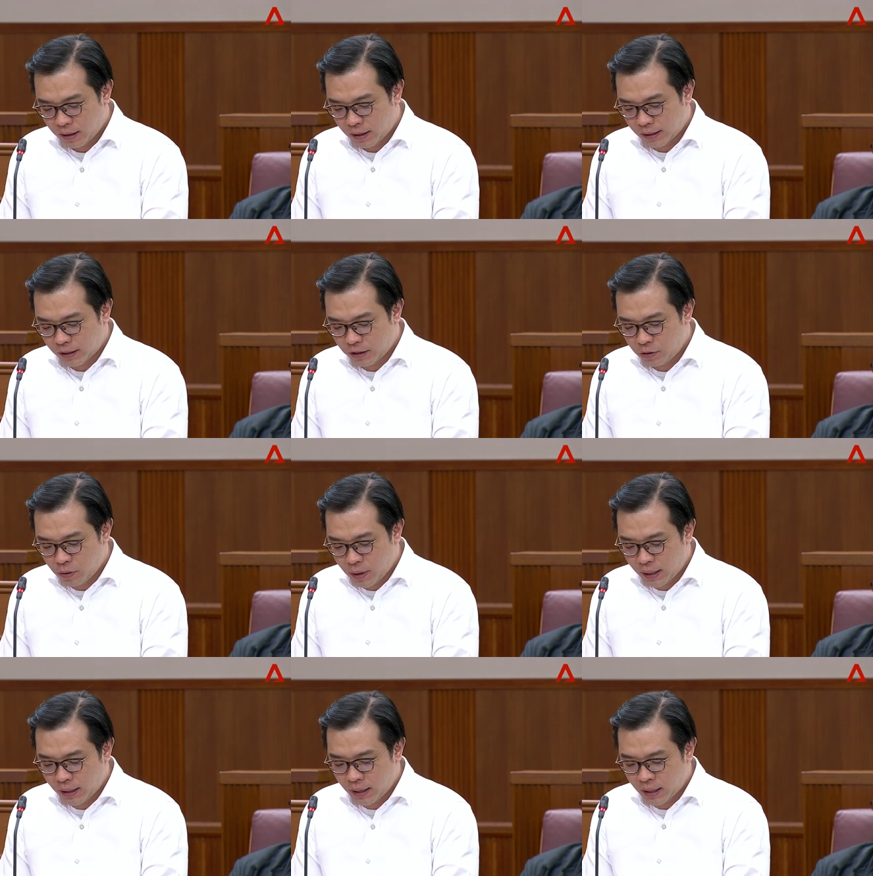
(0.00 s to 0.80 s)
that the
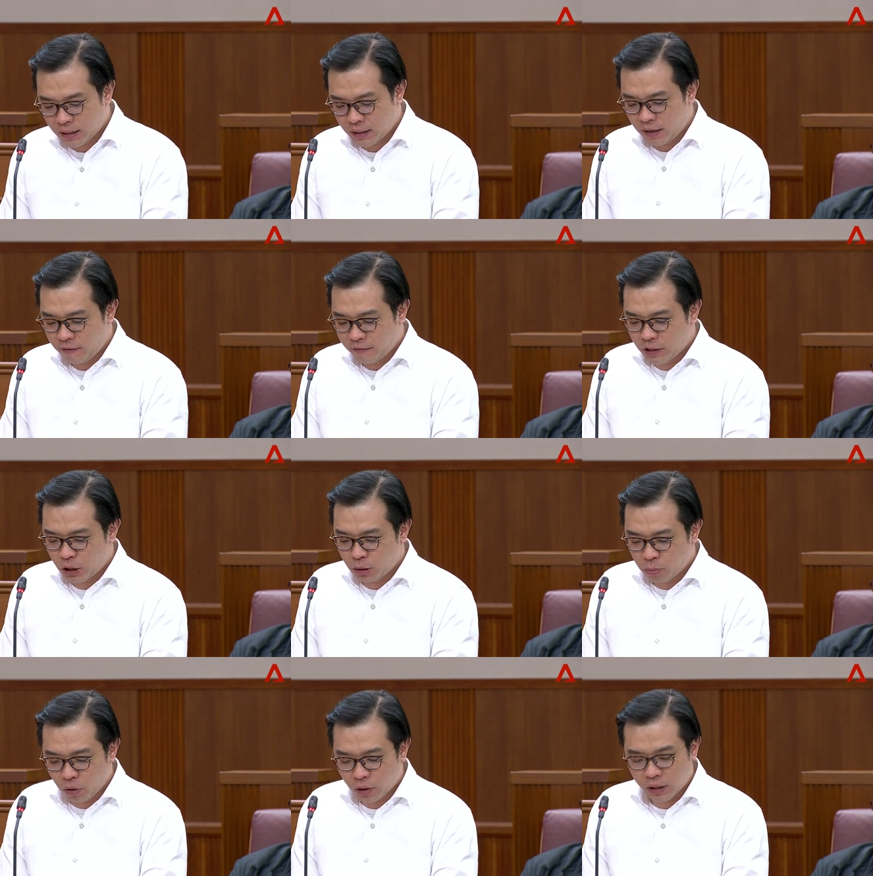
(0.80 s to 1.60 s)
UN has even
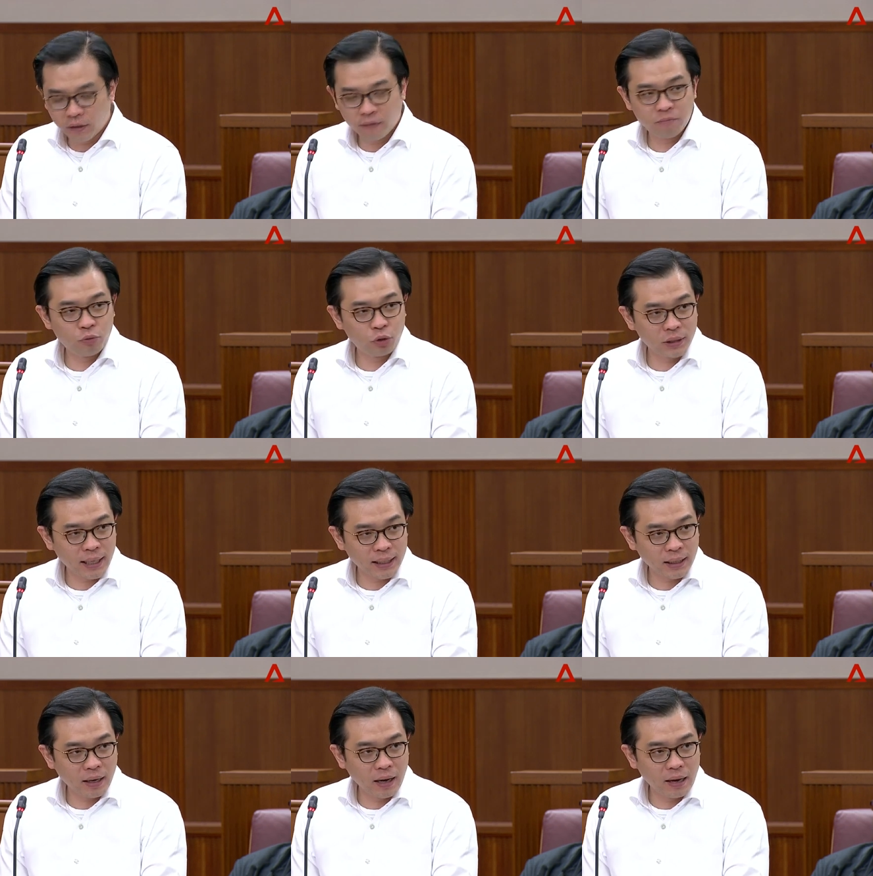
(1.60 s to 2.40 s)
spoken of
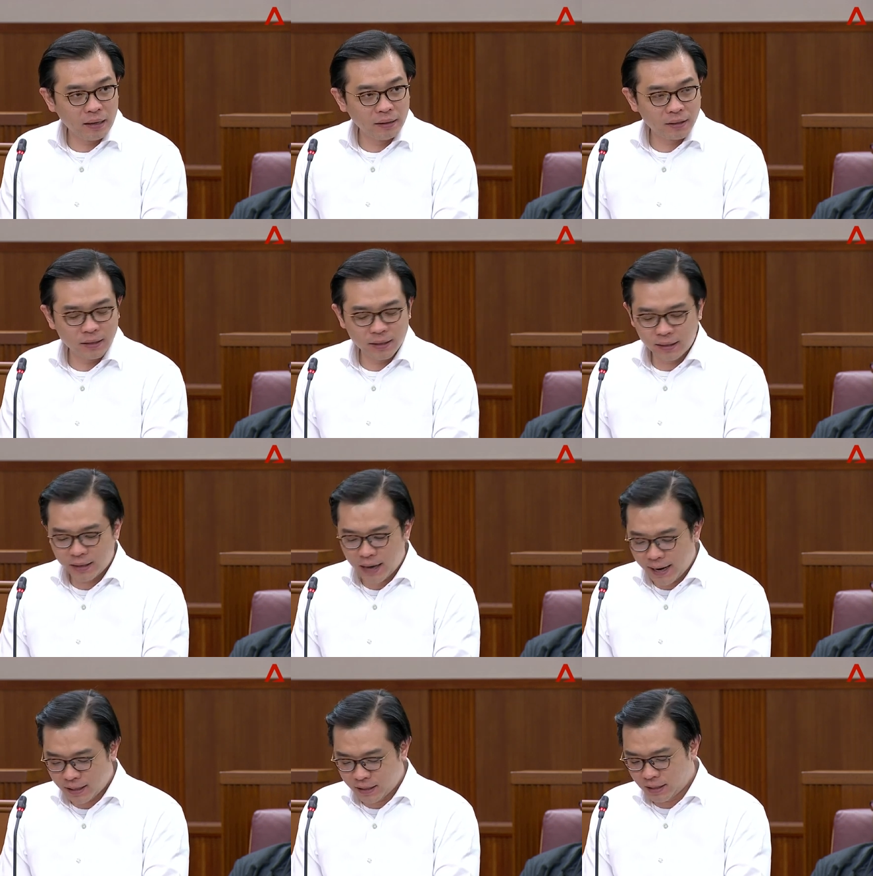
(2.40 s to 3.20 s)
protecting
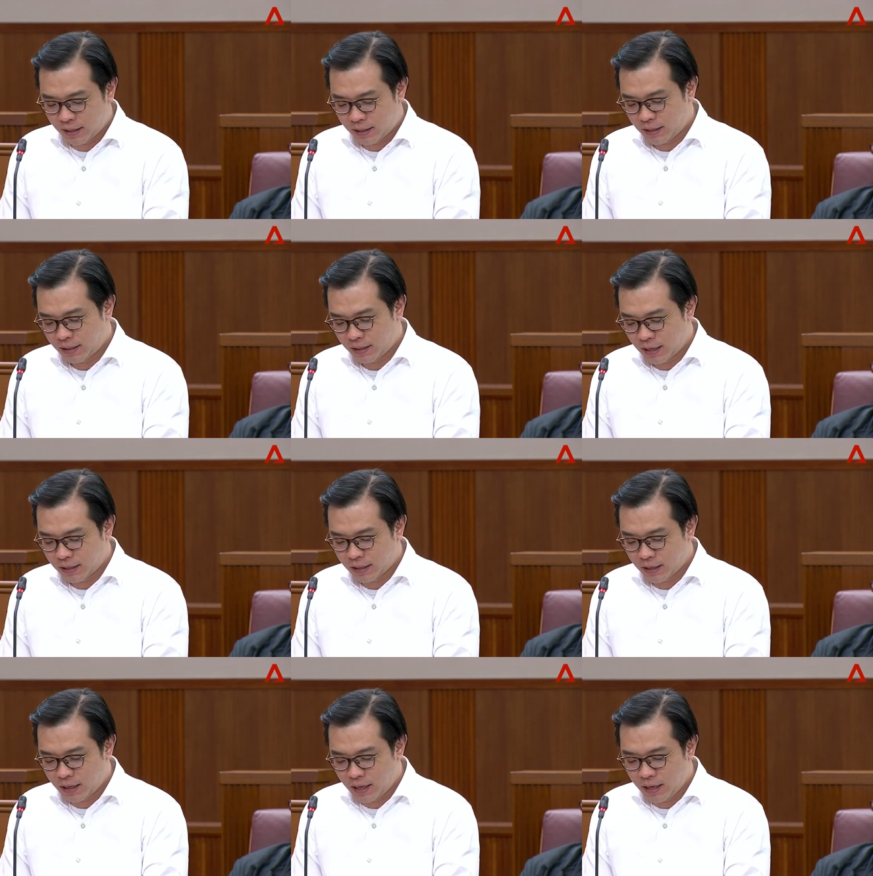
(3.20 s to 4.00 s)
internet access
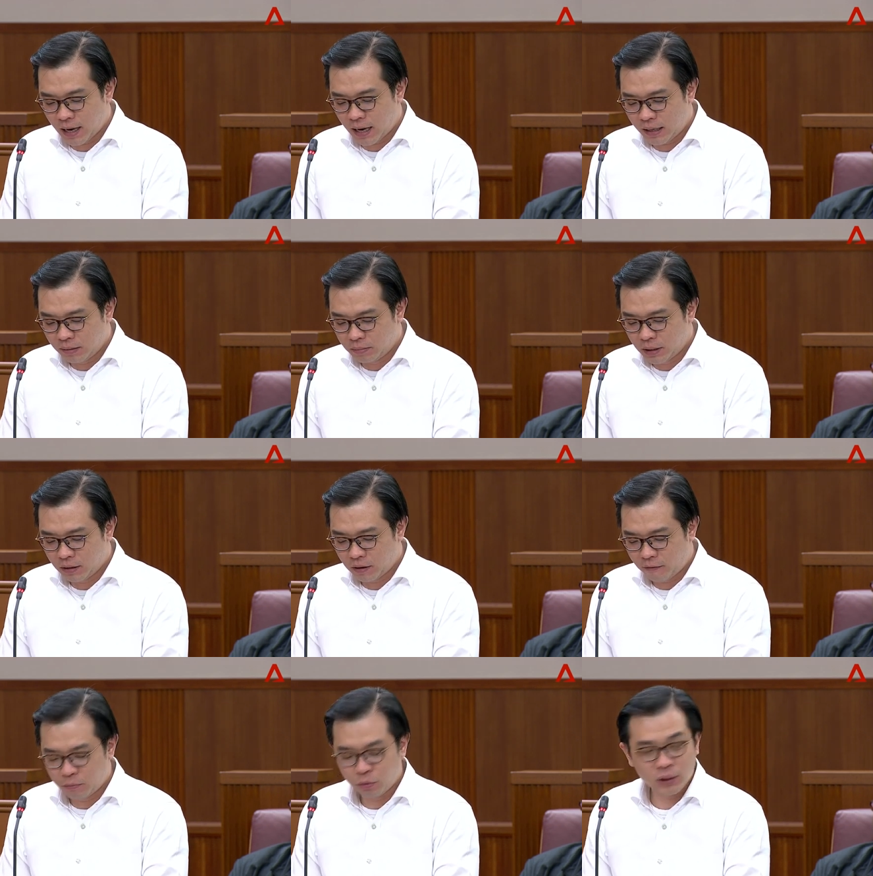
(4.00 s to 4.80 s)
as a key
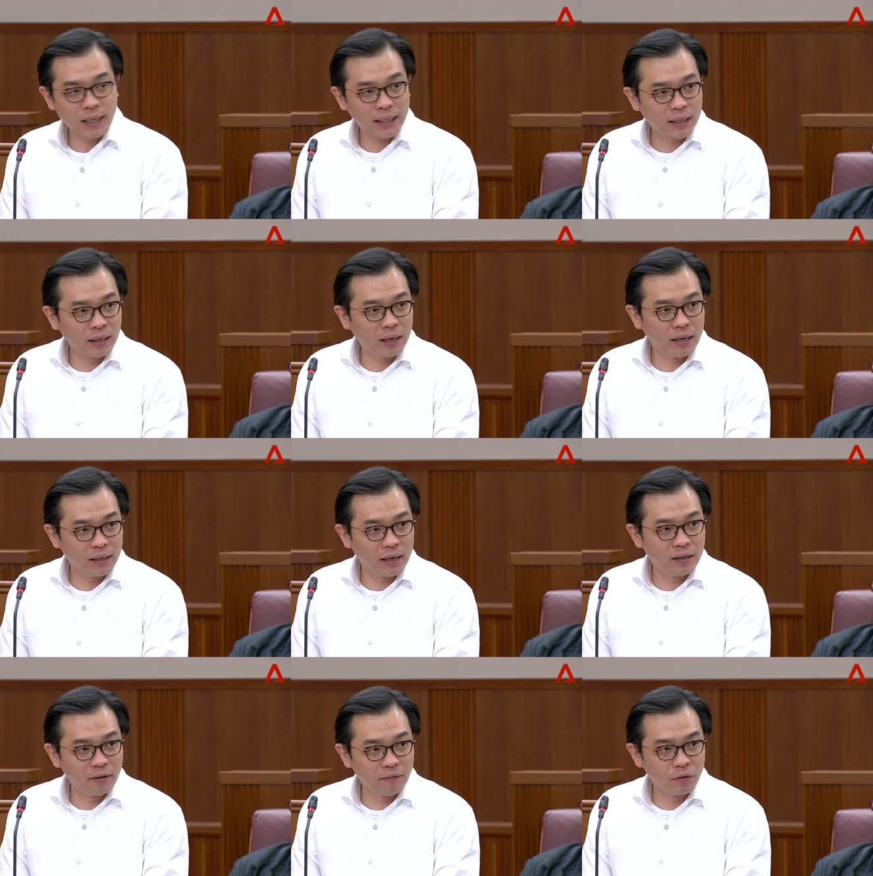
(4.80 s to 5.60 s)
element of protecting
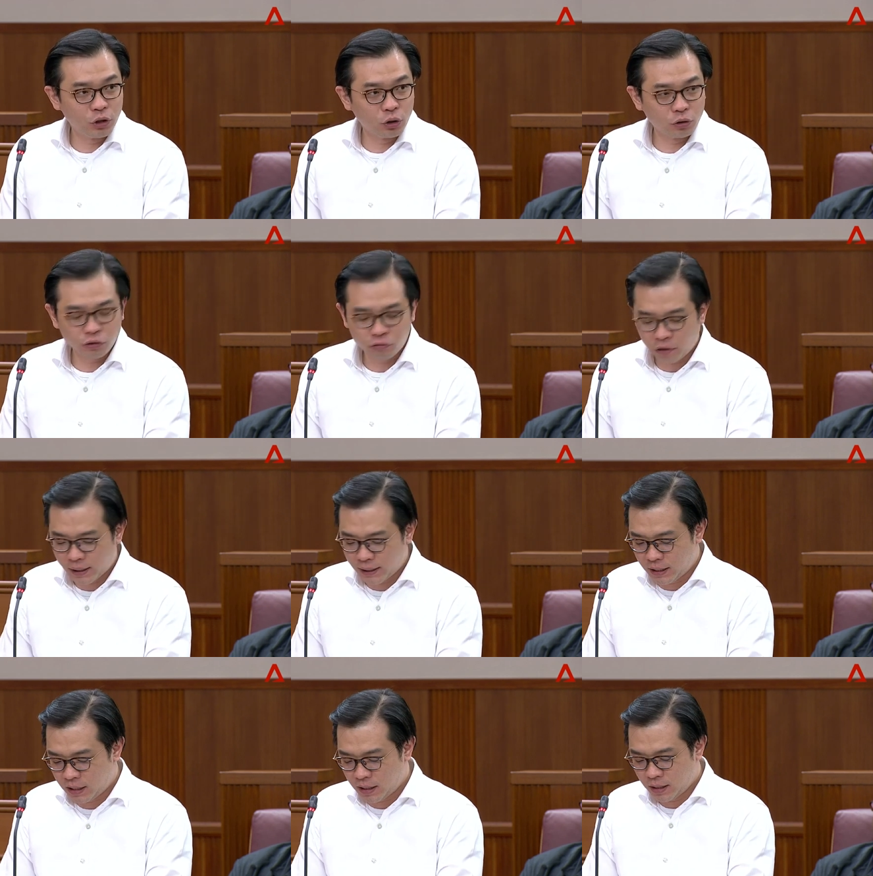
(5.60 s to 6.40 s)
an individual's
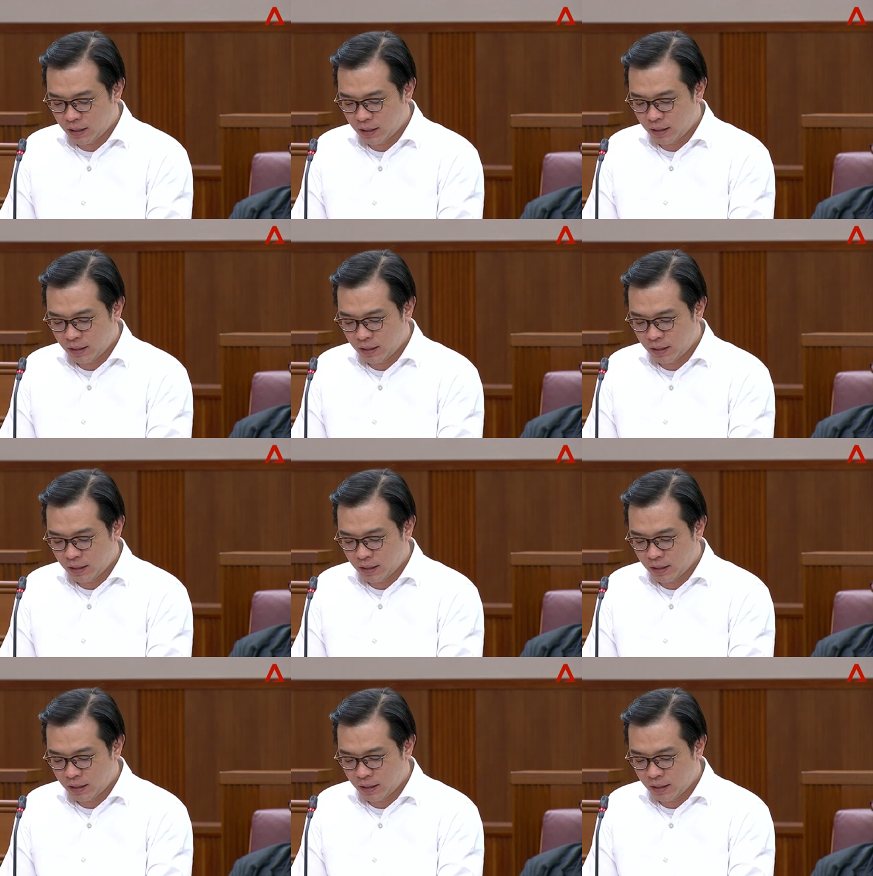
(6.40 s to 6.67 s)
rights.